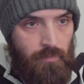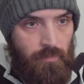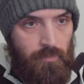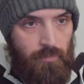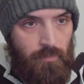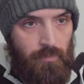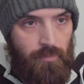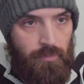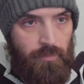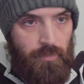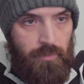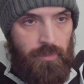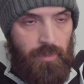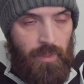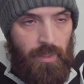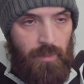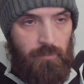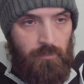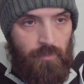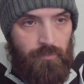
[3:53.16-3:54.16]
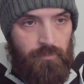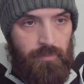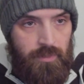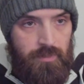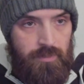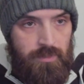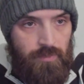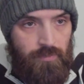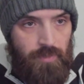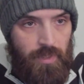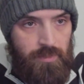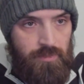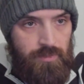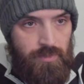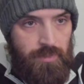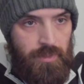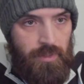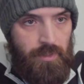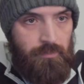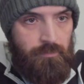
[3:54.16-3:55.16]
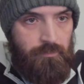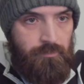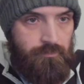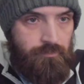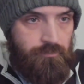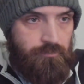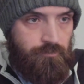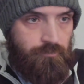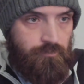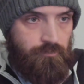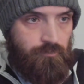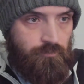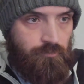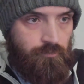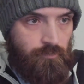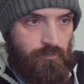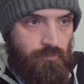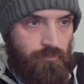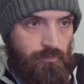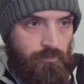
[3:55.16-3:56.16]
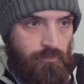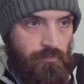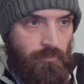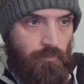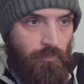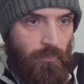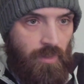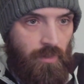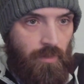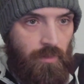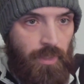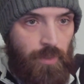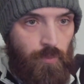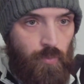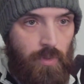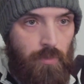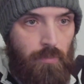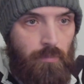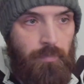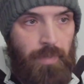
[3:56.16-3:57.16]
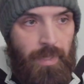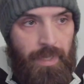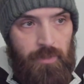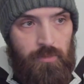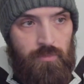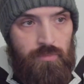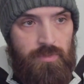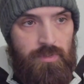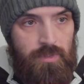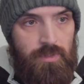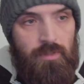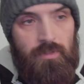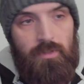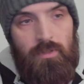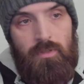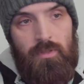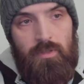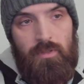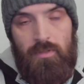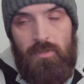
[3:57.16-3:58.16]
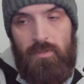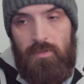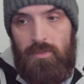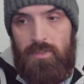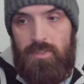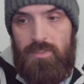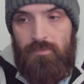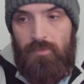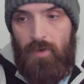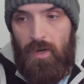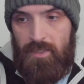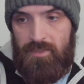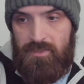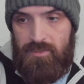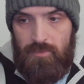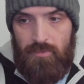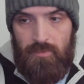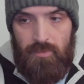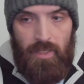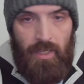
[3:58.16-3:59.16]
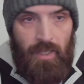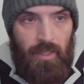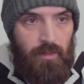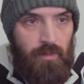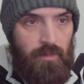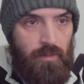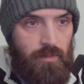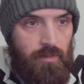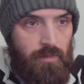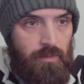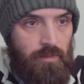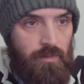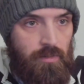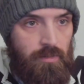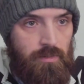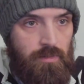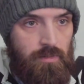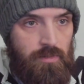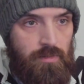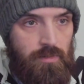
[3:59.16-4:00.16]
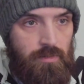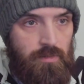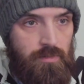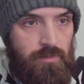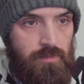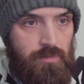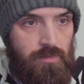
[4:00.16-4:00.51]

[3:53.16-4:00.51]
the name of that directory that will mount uh, the device to that uh, to